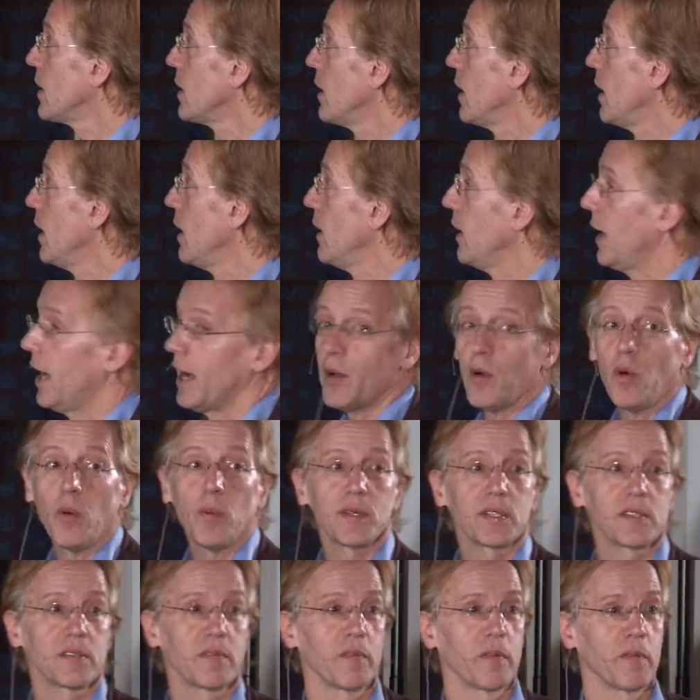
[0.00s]
uh, I
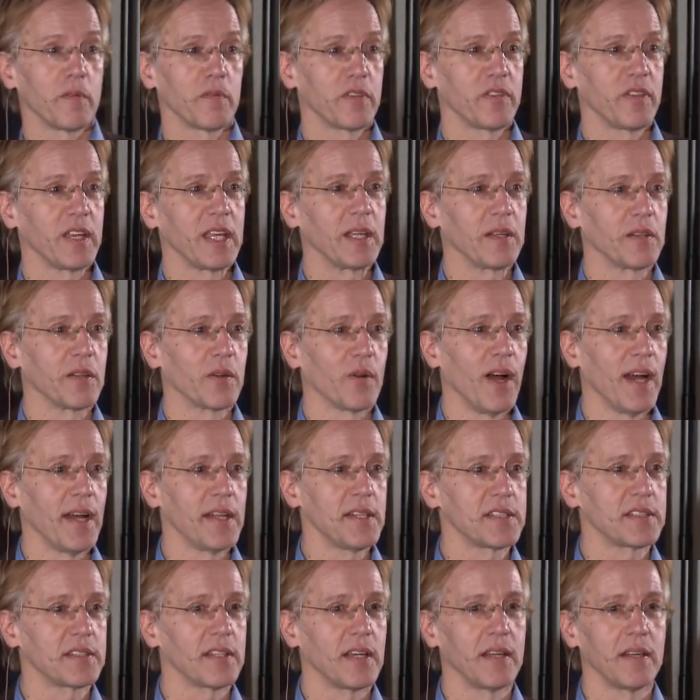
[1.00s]
always think, you know,
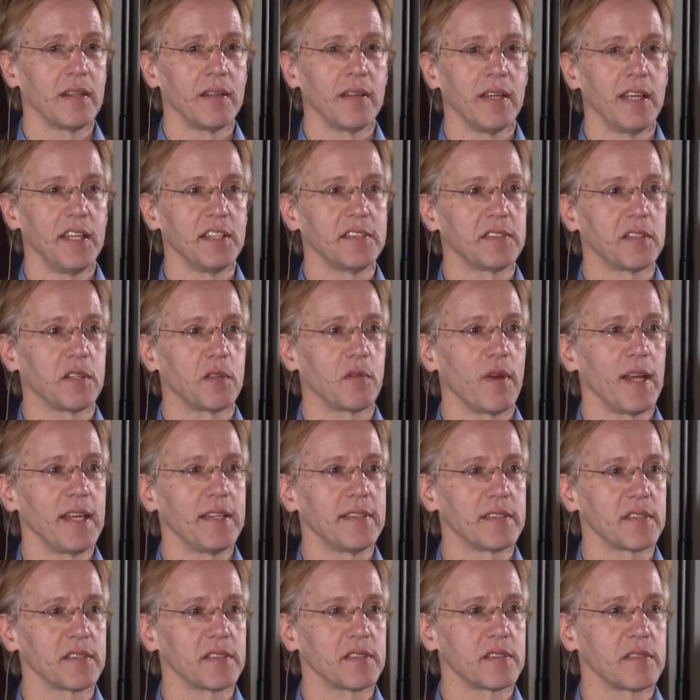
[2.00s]
Einstein is the
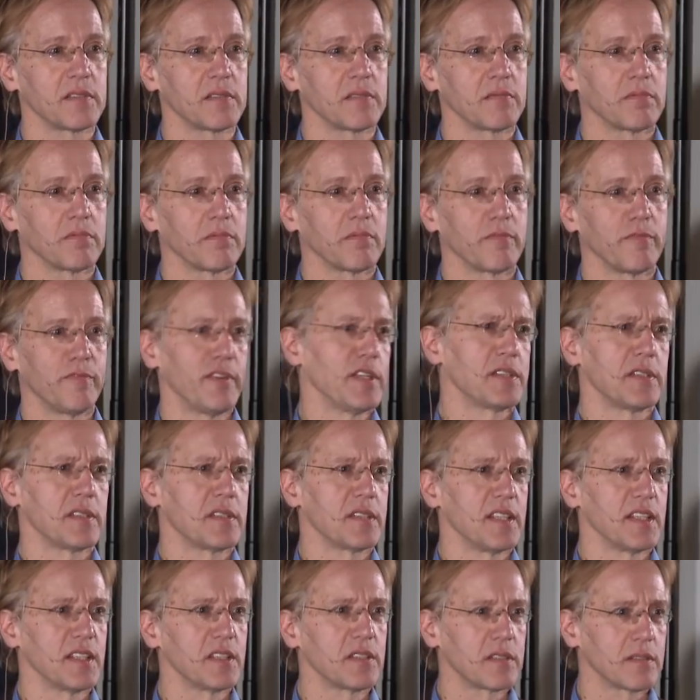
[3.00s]
greatest
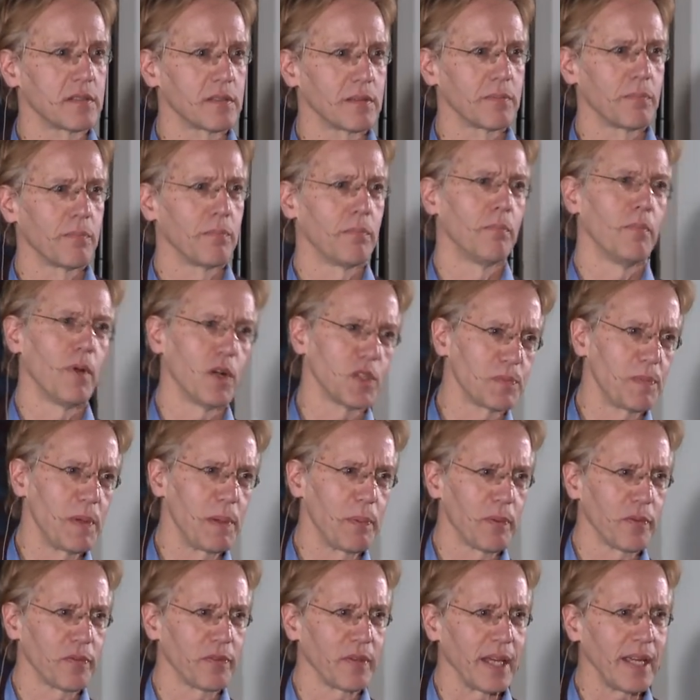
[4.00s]
physicist, most
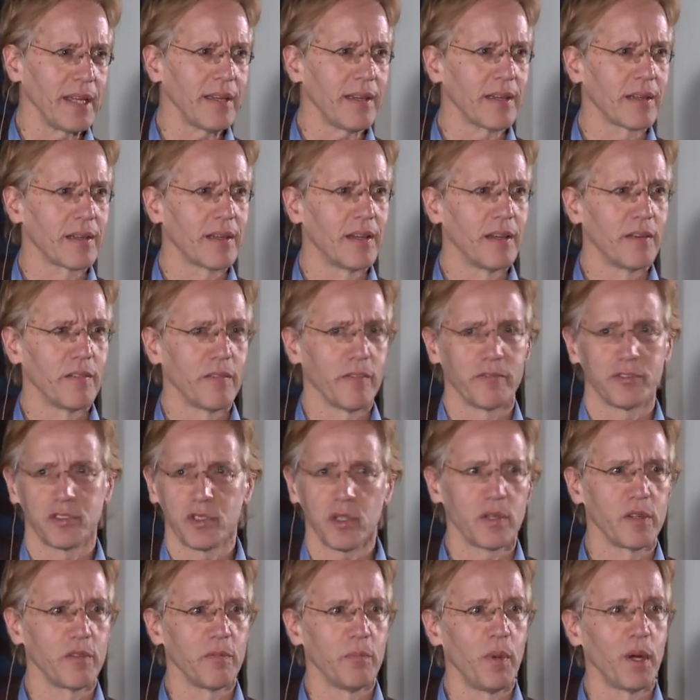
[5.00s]
people think,
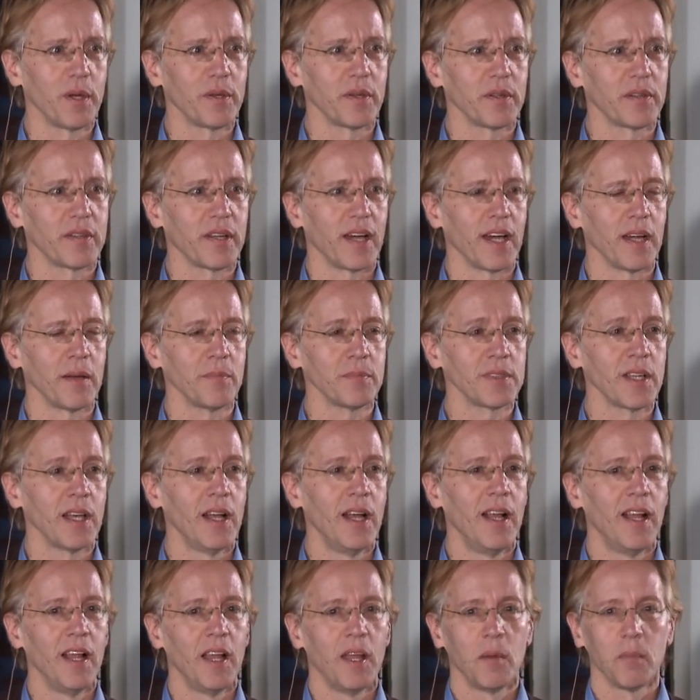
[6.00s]
certainly modern times.
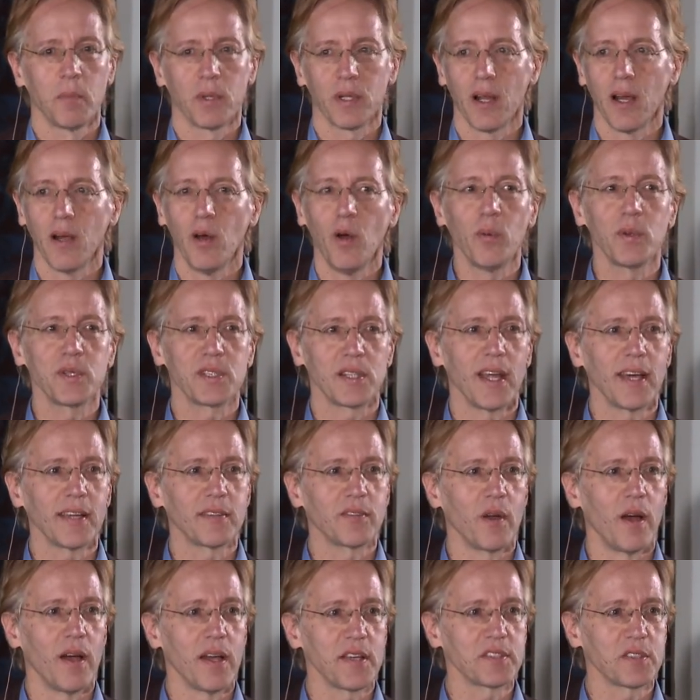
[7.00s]
But I always like
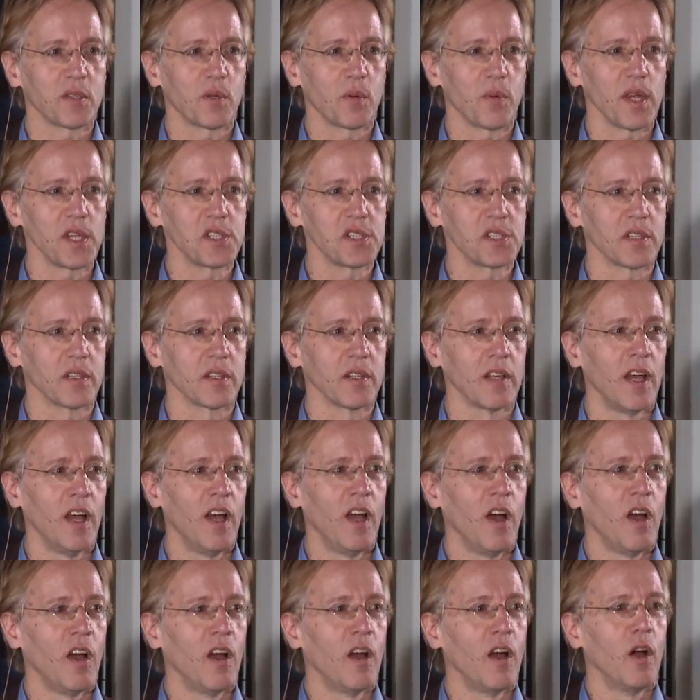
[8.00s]
to ask the question,
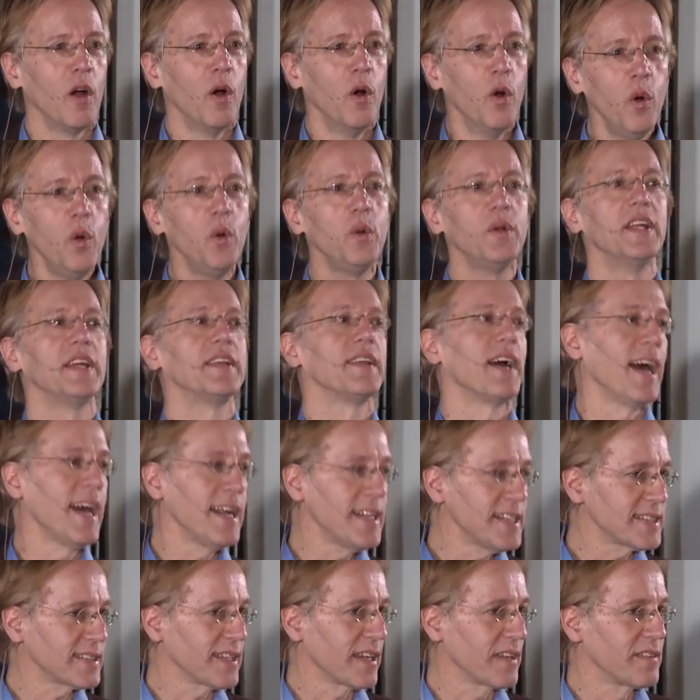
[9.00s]
who did
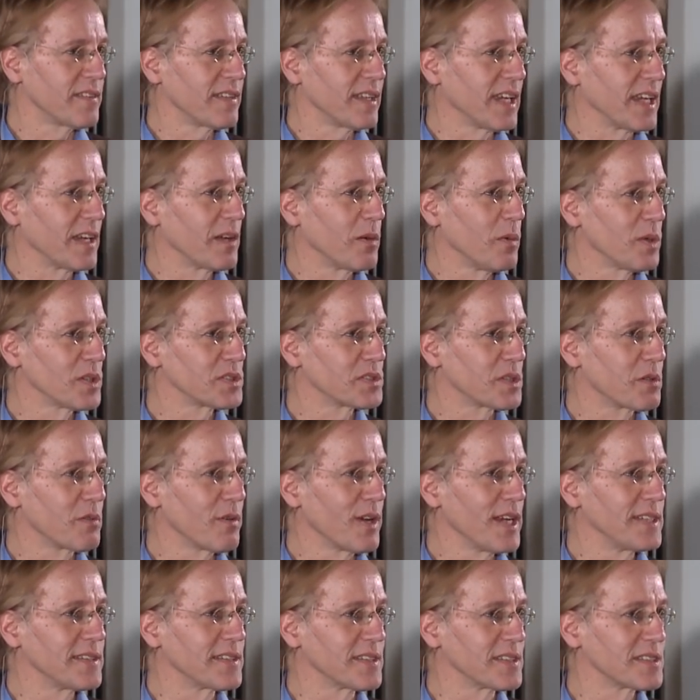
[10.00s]
Einstein think was the
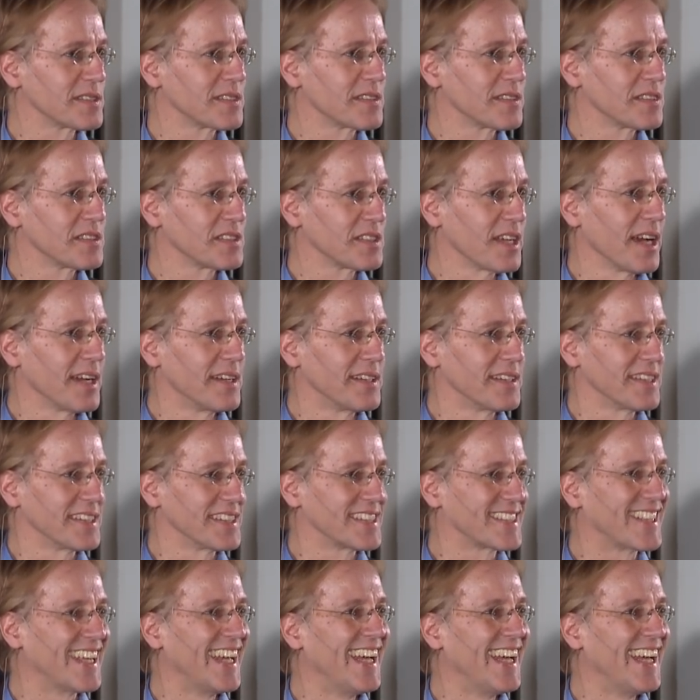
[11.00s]
greatest scientist?